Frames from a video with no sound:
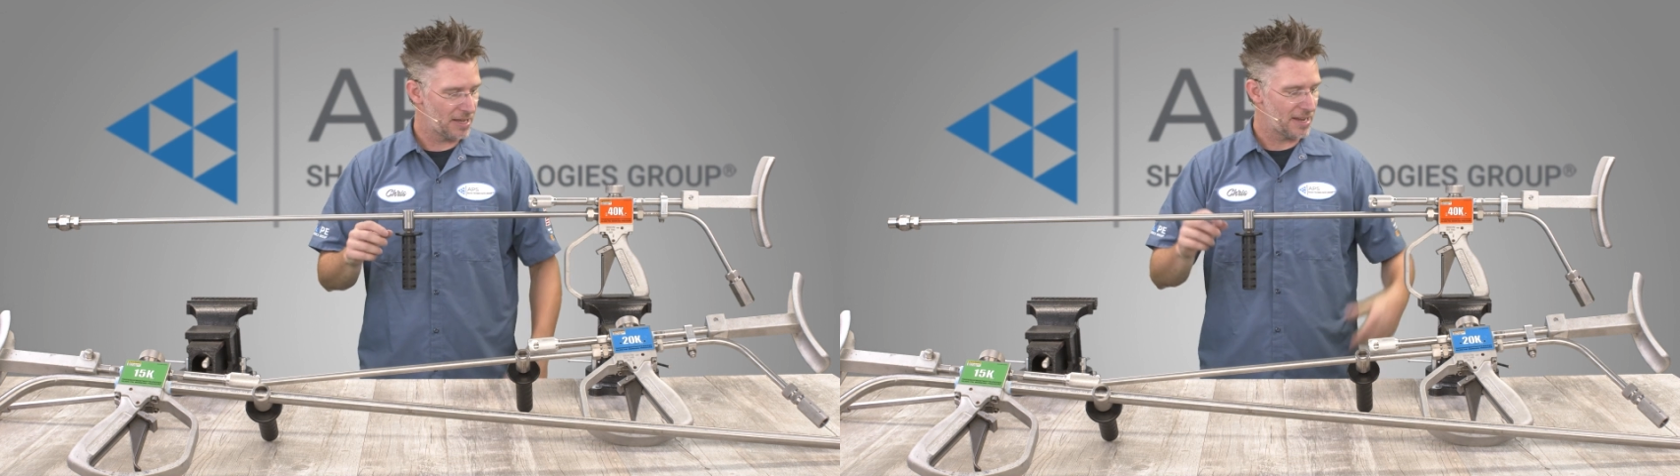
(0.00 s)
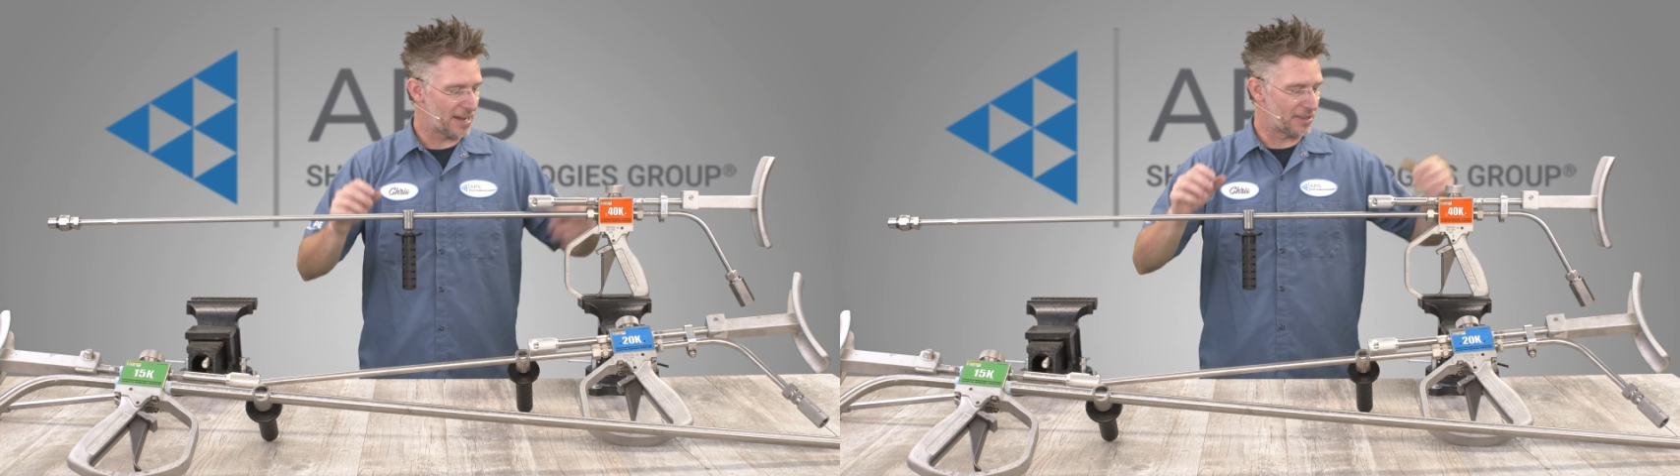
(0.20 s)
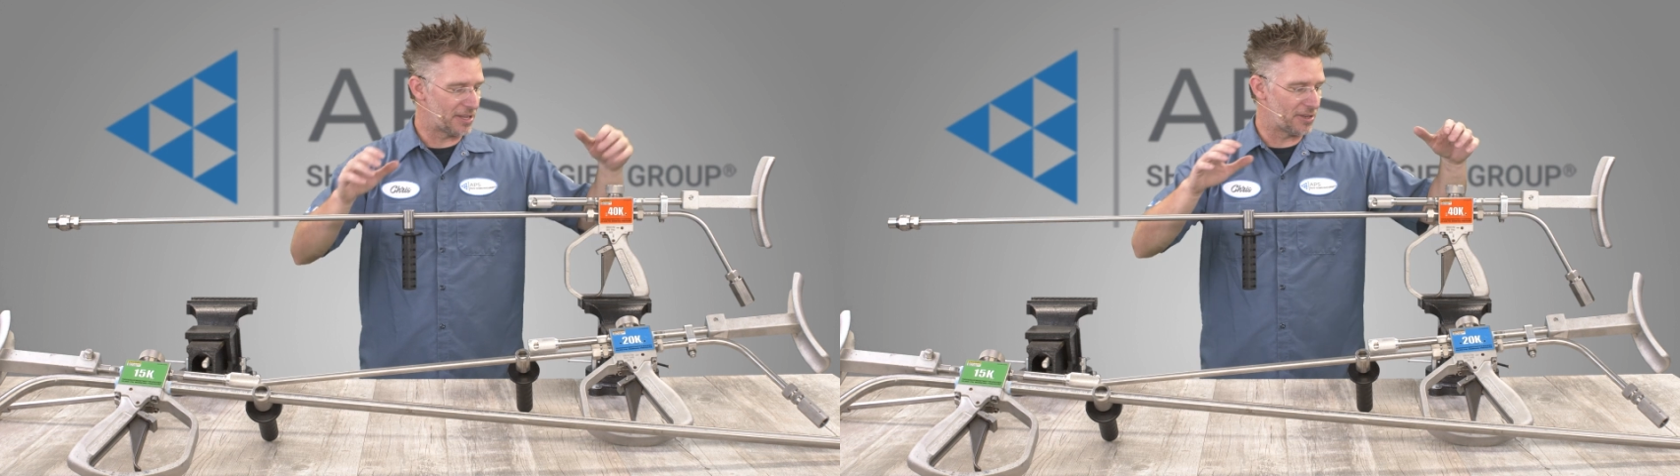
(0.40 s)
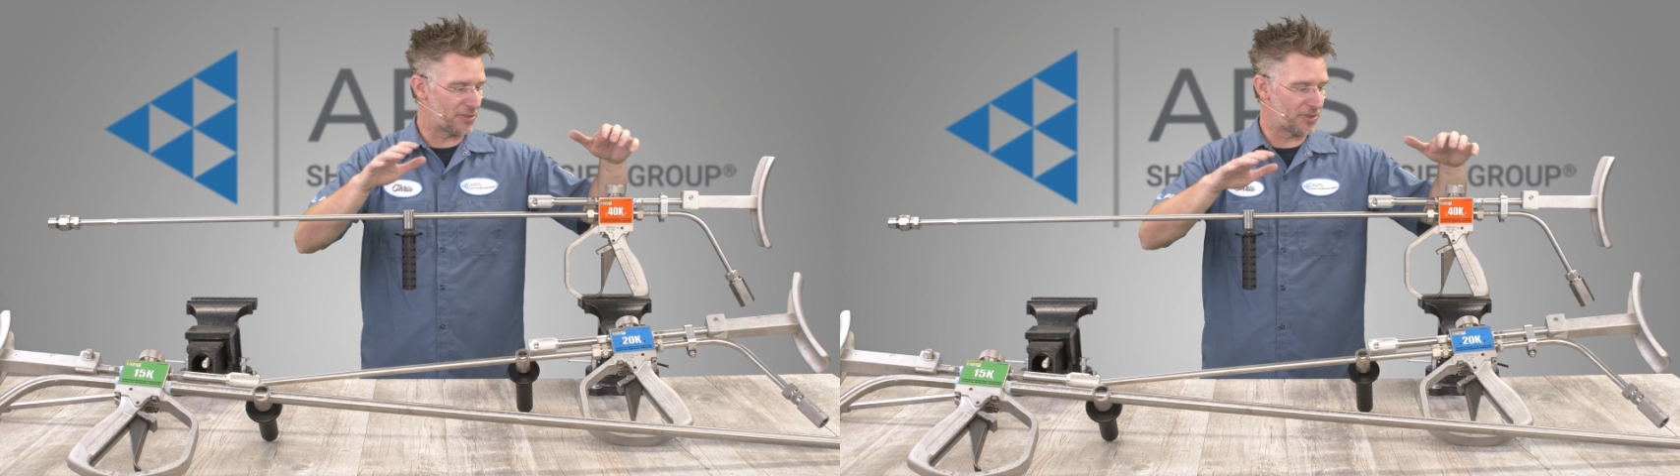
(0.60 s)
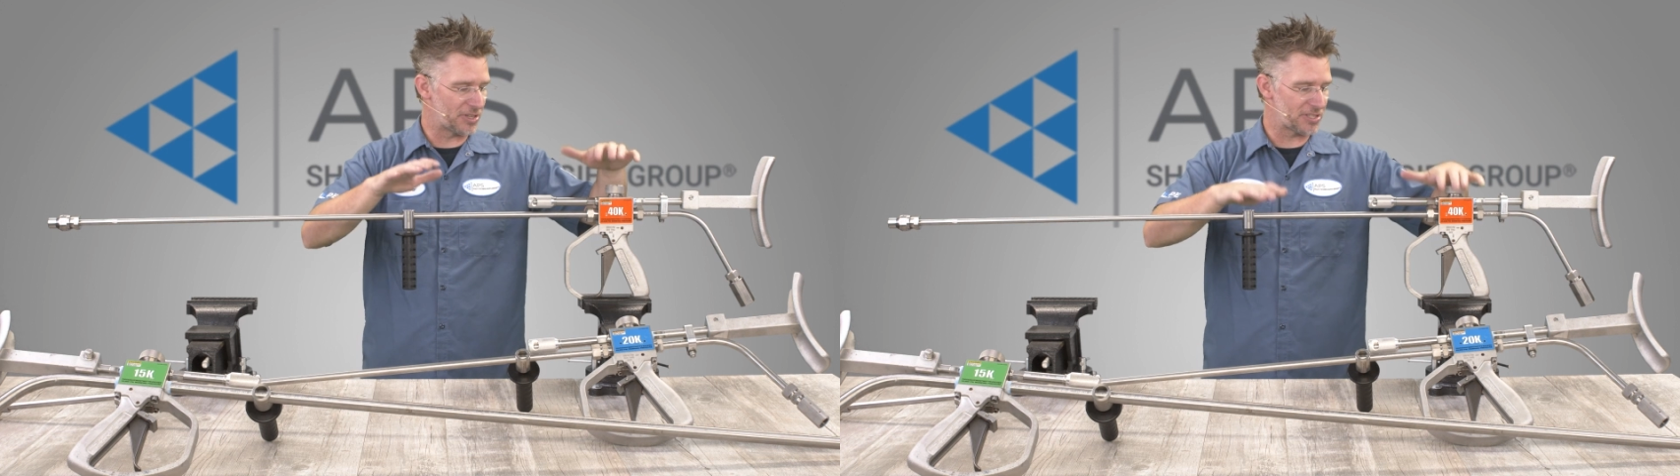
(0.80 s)
And then
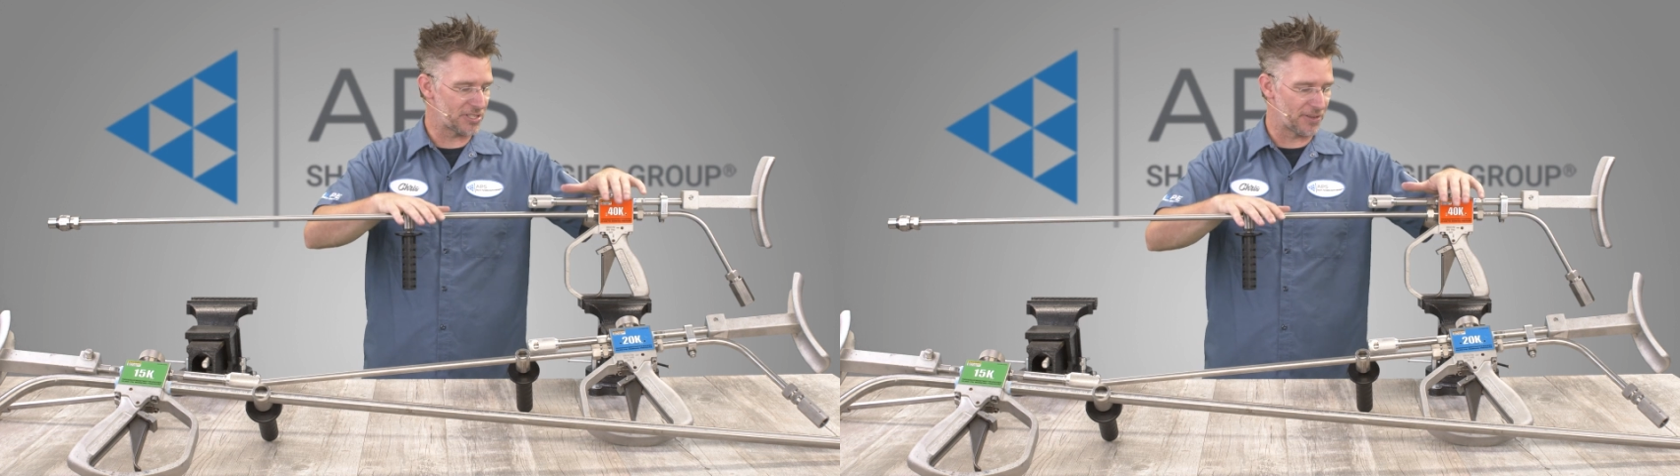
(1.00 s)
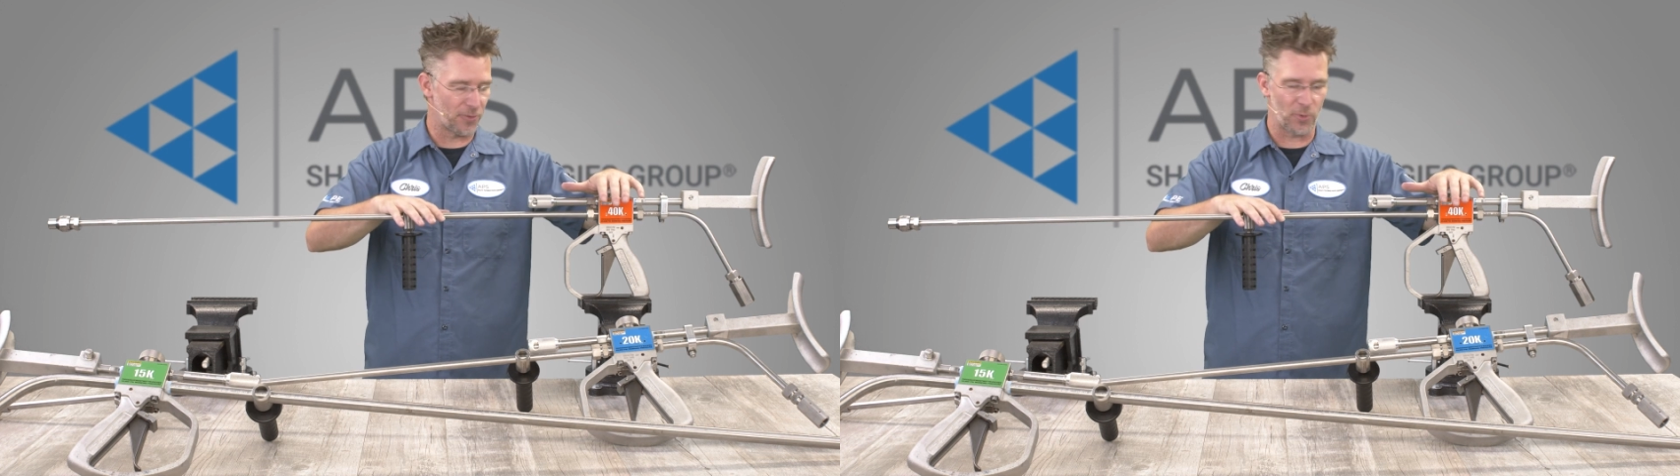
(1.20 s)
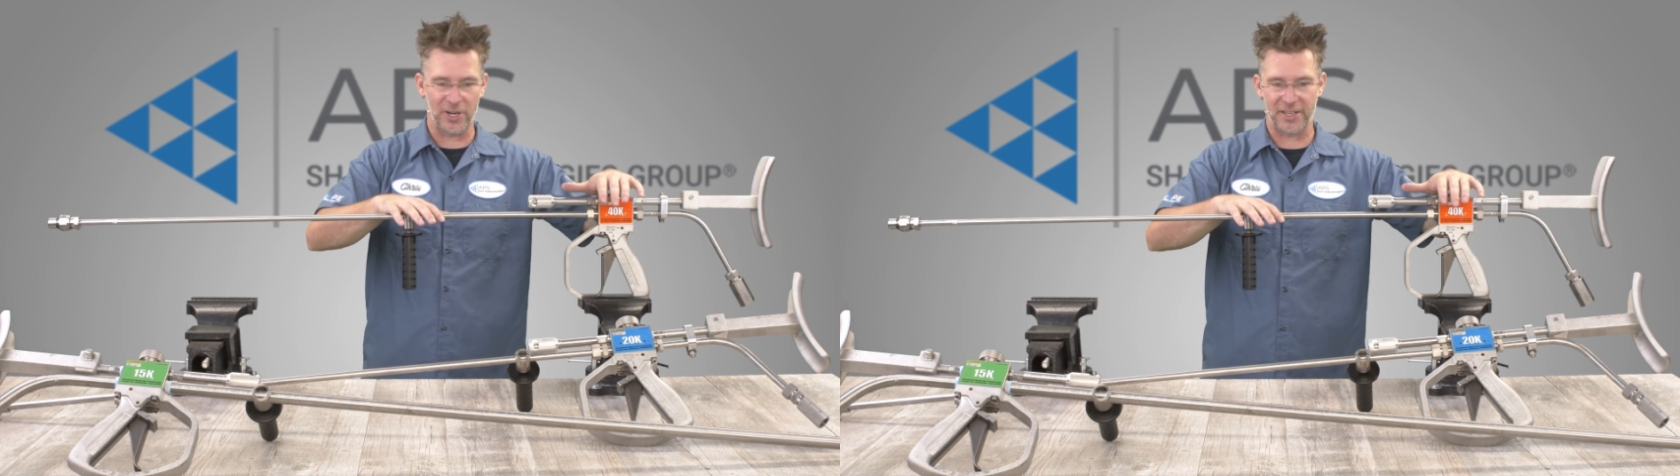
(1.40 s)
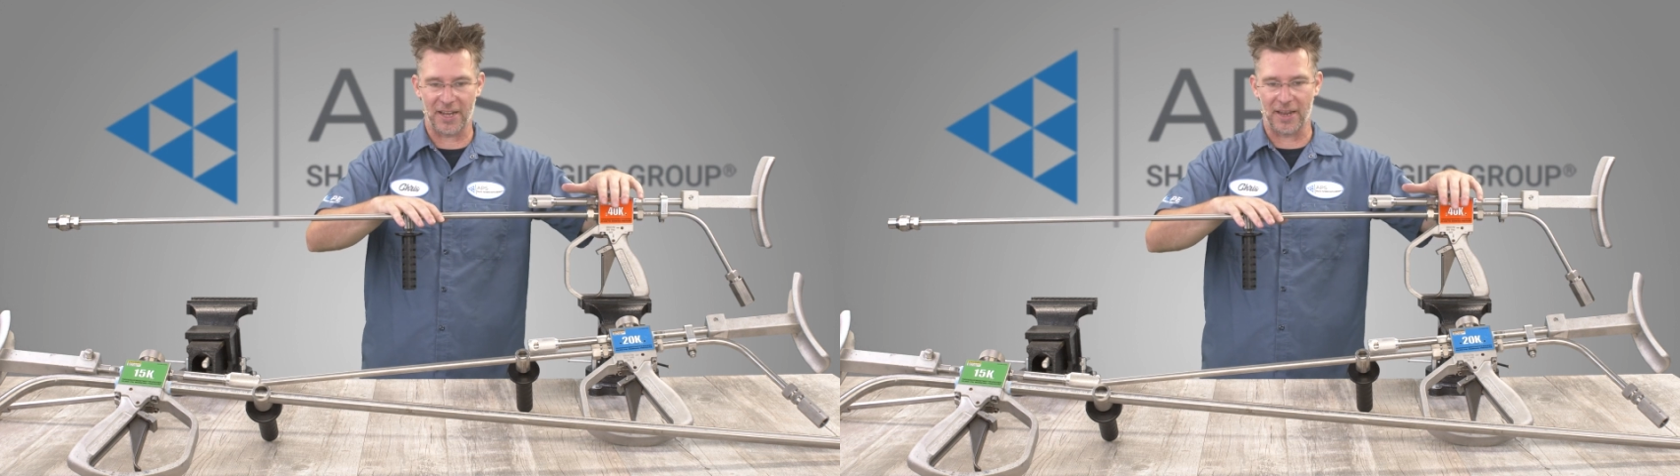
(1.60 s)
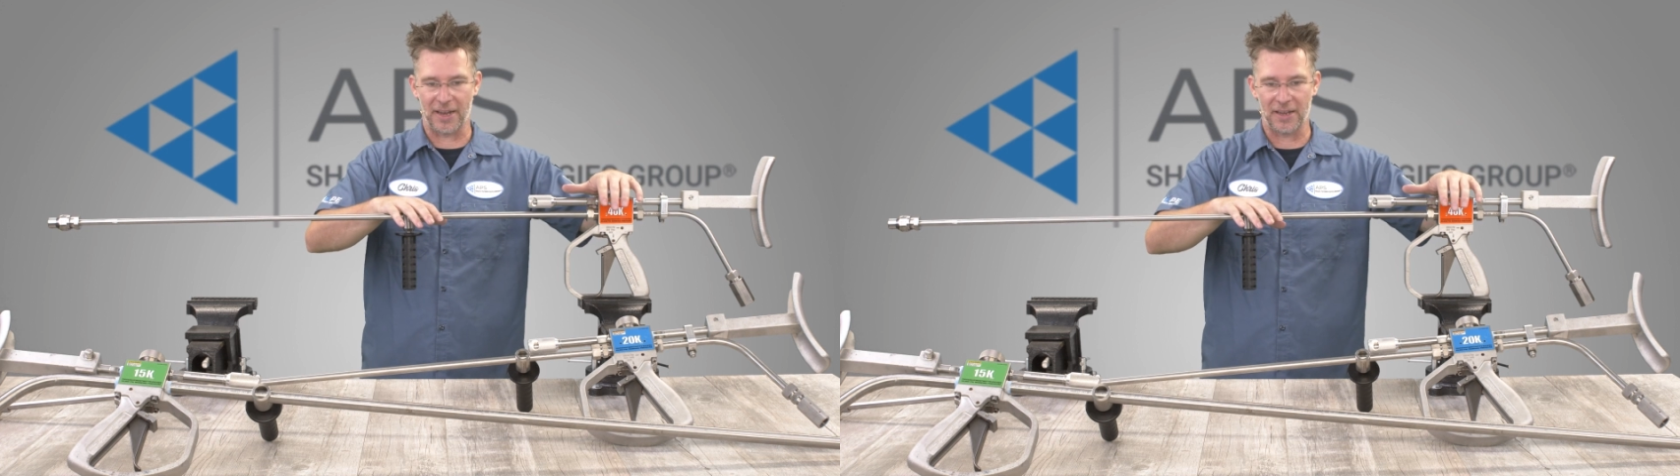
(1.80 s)
this is the
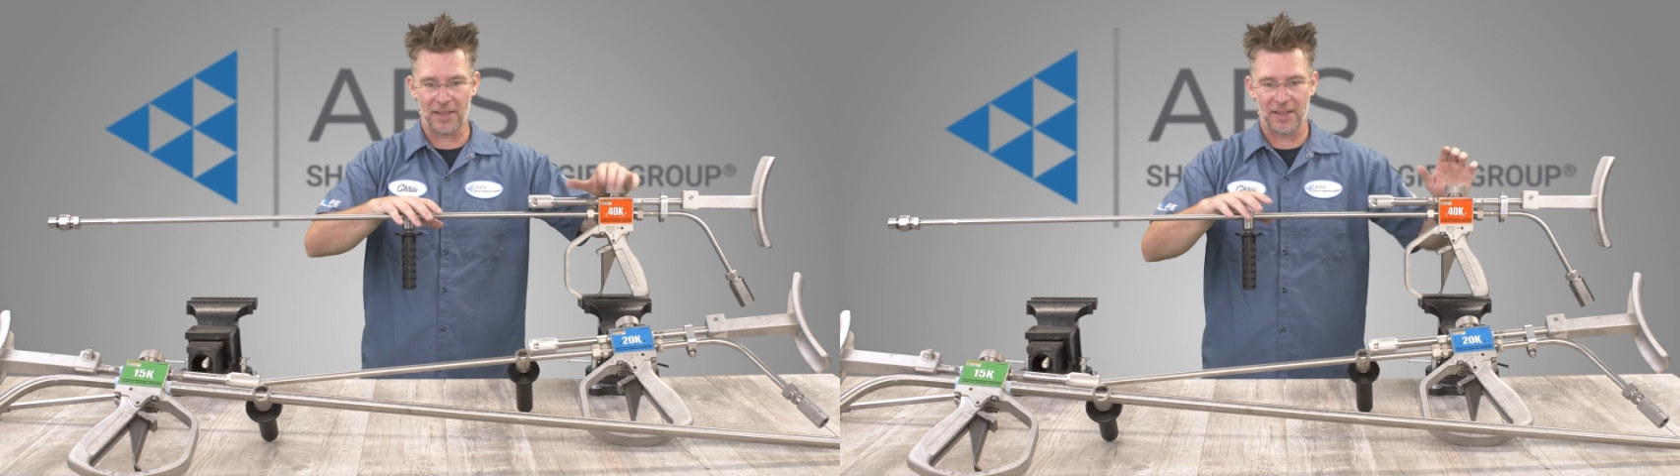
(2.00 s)
40K,